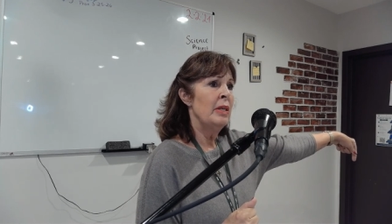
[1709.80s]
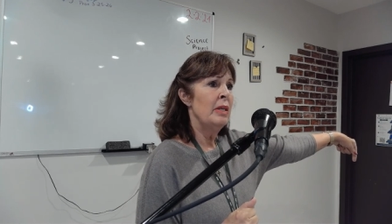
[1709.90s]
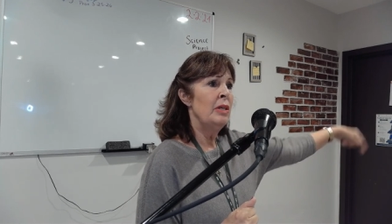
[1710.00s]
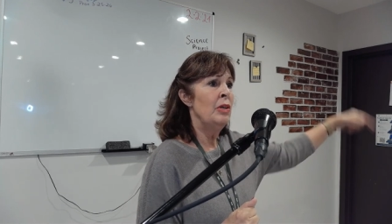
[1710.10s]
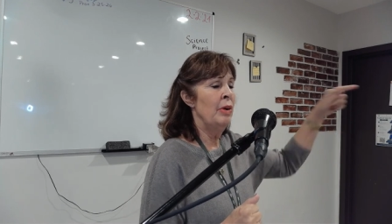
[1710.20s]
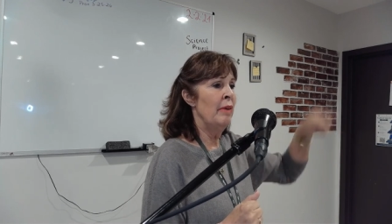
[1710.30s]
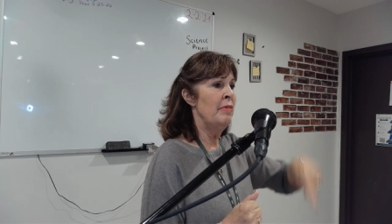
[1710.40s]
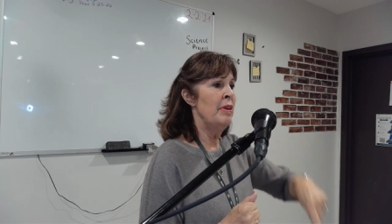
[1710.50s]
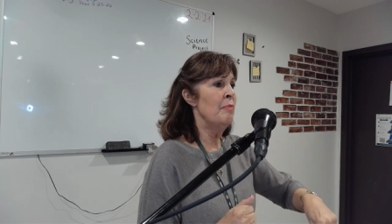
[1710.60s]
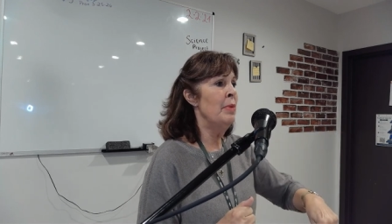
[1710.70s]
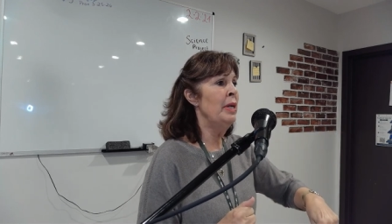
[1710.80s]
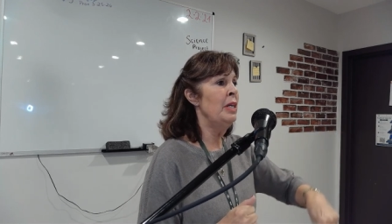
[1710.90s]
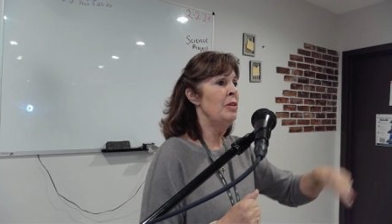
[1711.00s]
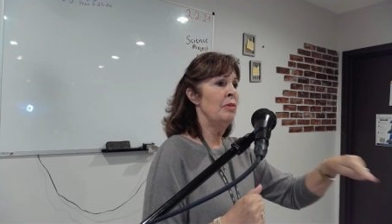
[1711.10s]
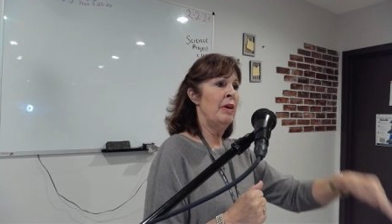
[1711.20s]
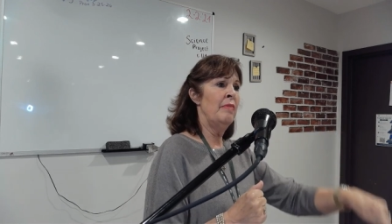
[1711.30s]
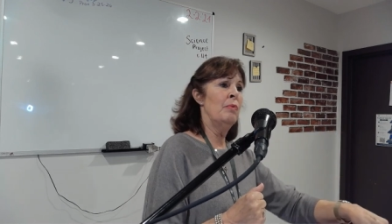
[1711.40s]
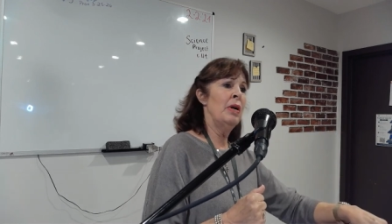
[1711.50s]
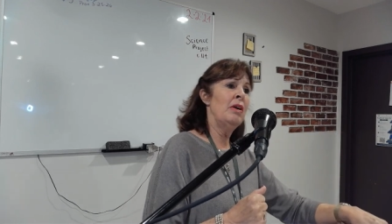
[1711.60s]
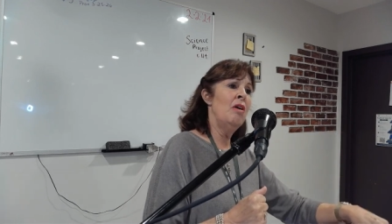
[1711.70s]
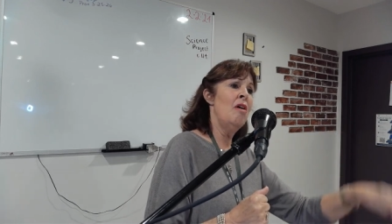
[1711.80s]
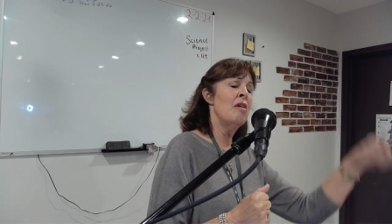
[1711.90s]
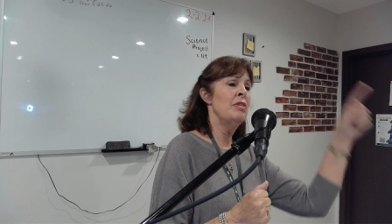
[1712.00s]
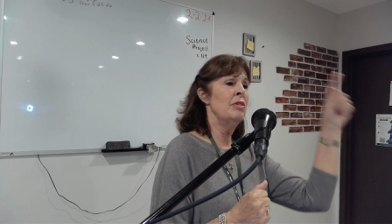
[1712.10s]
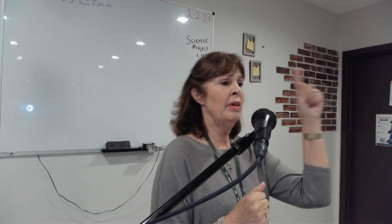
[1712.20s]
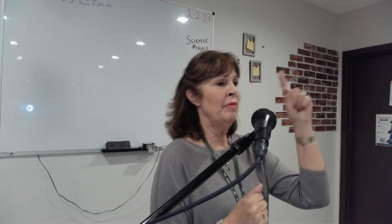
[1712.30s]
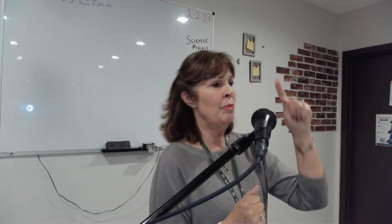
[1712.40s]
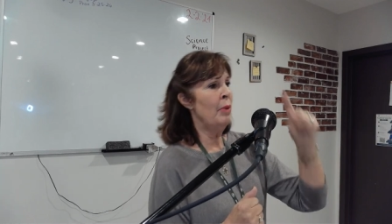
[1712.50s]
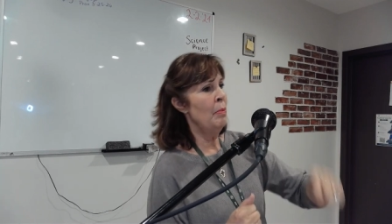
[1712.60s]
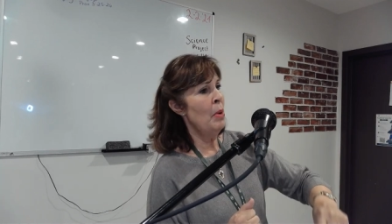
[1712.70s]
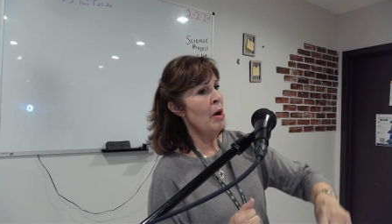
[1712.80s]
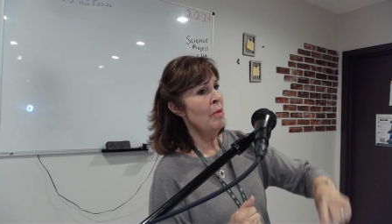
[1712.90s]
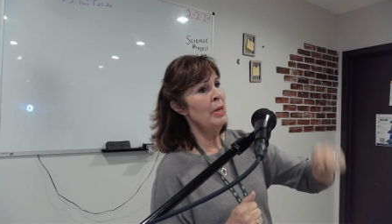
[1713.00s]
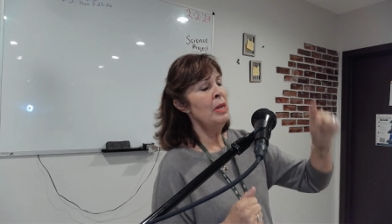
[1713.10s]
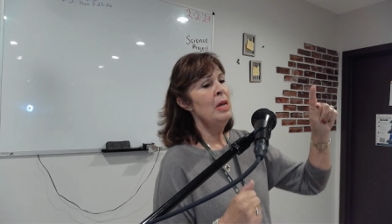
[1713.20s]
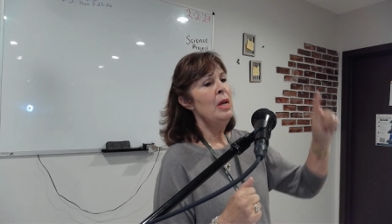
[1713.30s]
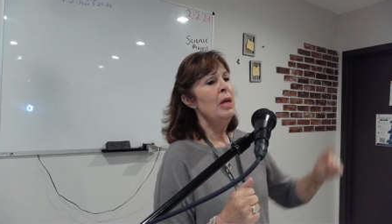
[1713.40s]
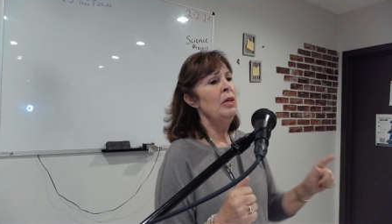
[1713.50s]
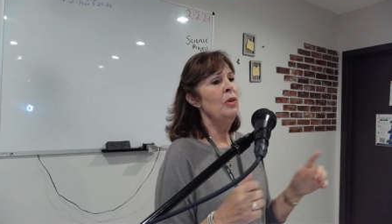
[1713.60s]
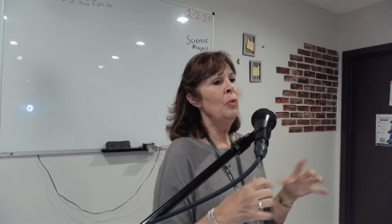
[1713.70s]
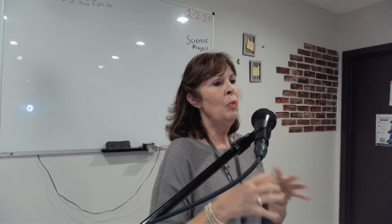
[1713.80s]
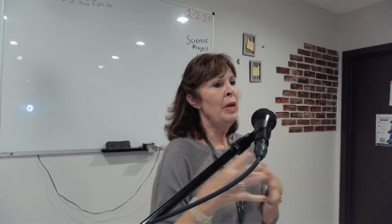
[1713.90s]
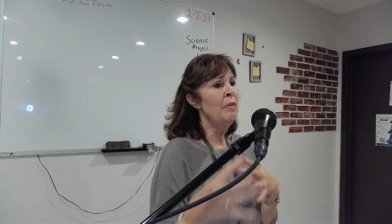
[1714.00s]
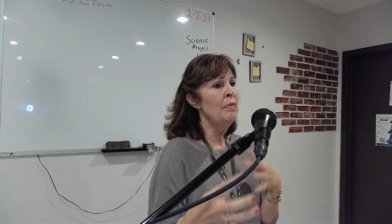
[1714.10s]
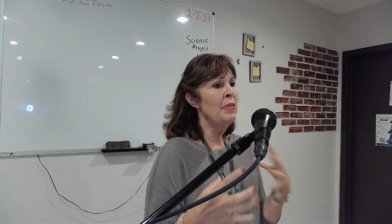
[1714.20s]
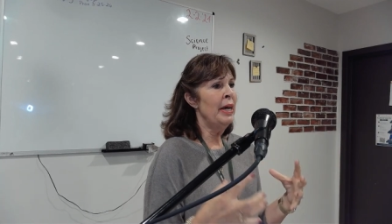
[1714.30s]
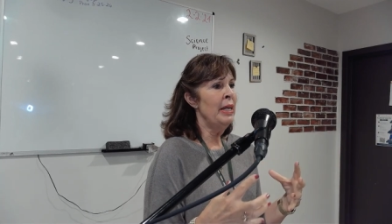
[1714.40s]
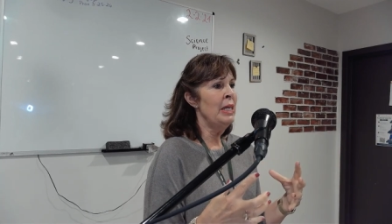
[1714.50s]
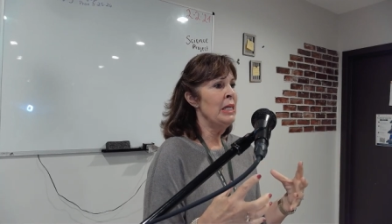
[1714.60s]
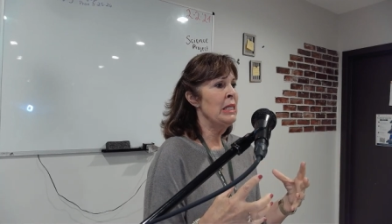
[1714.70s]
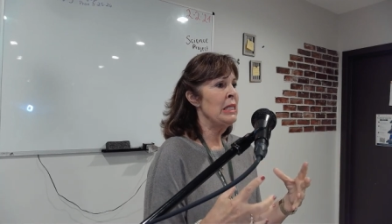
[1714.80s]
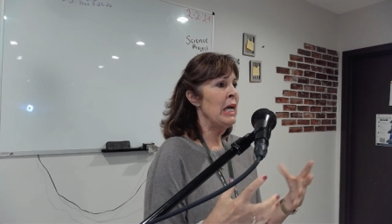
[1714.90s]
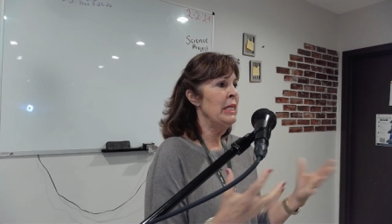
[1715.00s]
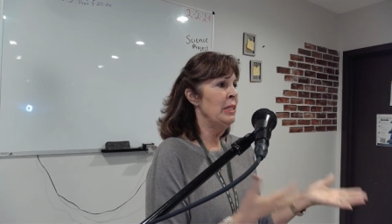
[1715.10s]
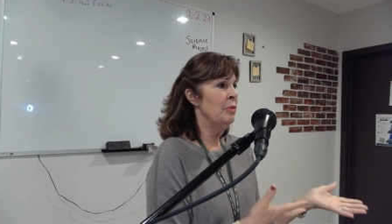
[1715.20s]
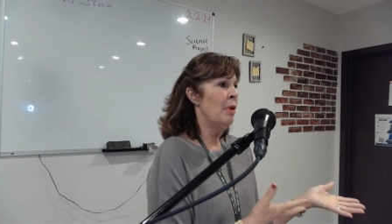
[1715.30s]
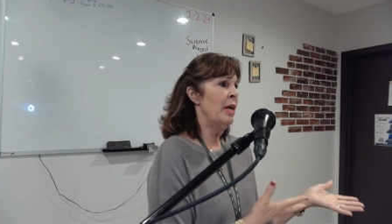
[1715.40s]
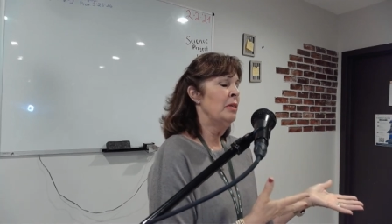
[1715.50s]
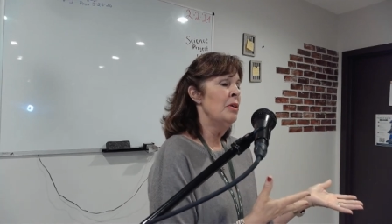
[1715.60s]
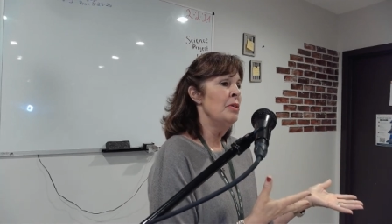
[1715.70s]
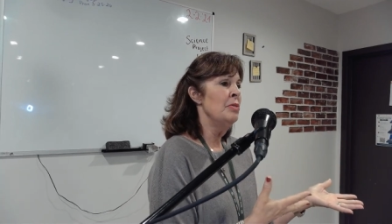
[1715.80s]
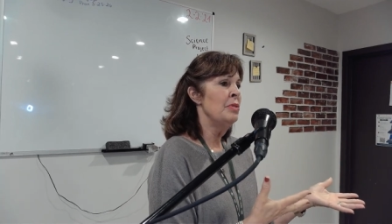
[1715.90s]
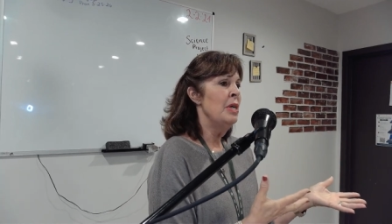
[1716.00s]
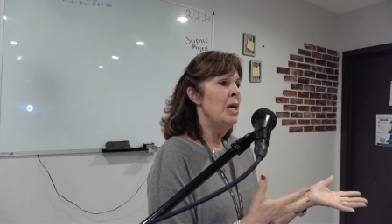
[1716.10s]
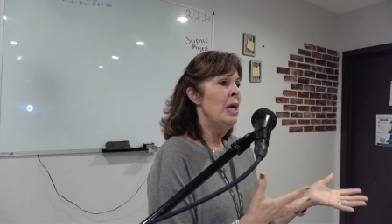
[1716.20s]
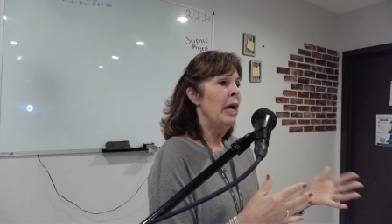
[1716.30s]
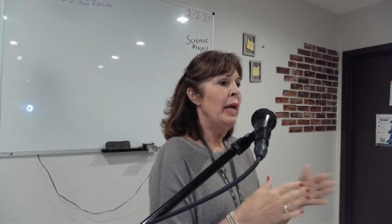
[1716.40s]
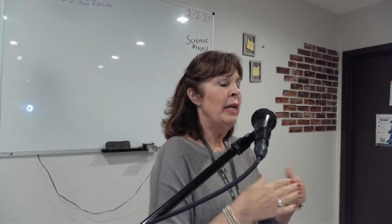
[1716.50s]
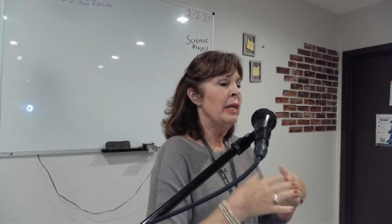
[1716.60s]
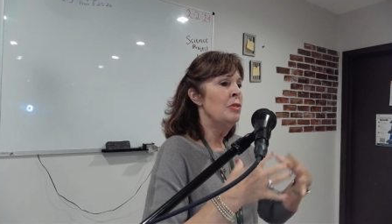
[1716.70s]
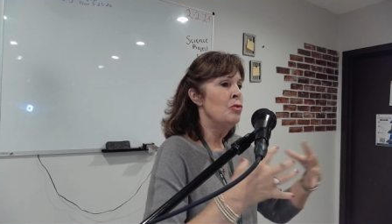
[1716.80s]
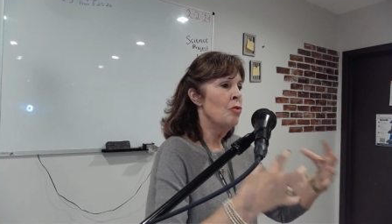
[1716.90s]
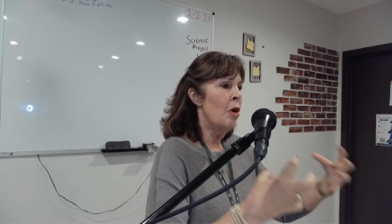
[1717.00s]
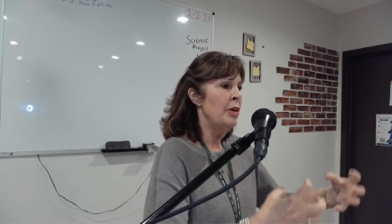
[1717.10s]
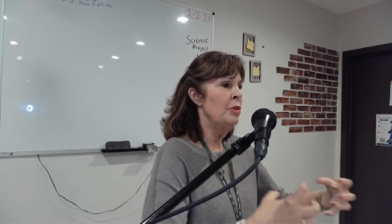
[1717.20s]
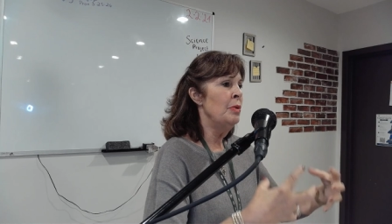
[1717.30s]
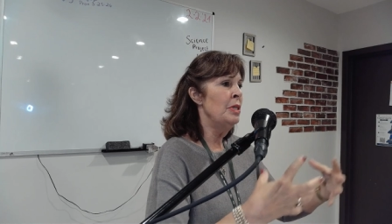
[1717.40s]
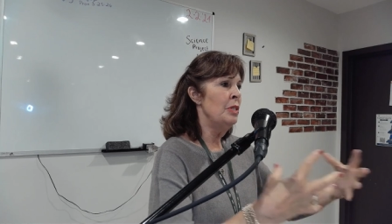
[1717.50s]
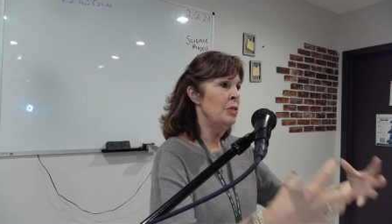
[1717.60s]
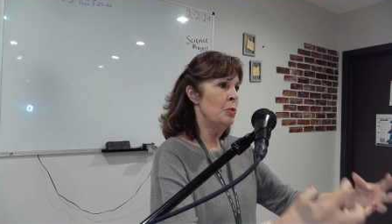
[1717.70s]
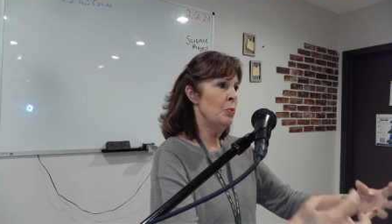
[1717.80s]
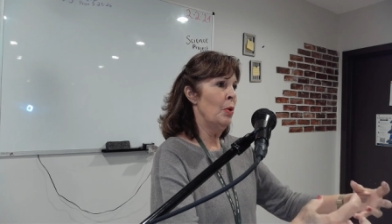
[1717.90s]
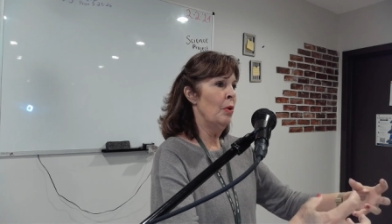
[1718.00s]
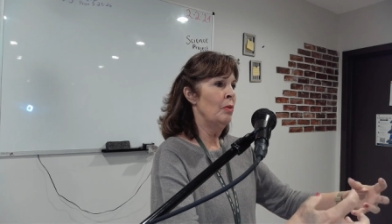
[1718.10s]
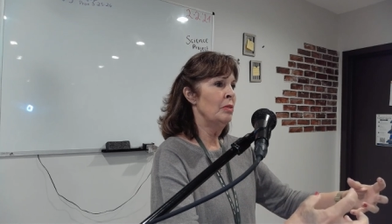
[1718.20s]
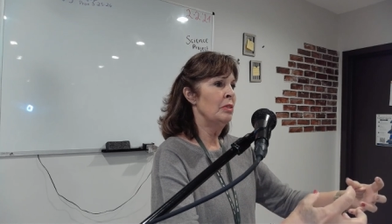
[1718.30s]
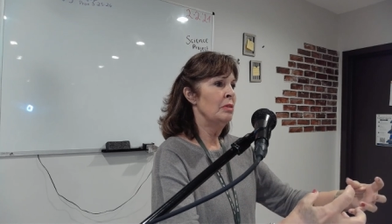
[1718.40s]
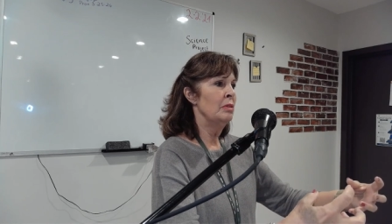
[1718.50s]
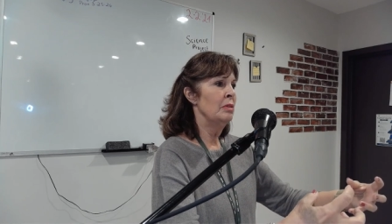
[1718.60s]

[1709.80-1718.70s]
You don't have enough money, you don't have the right car, you don't have the right apartment, you know, whatever that is, I need the right clothes. And it can draw you into this world.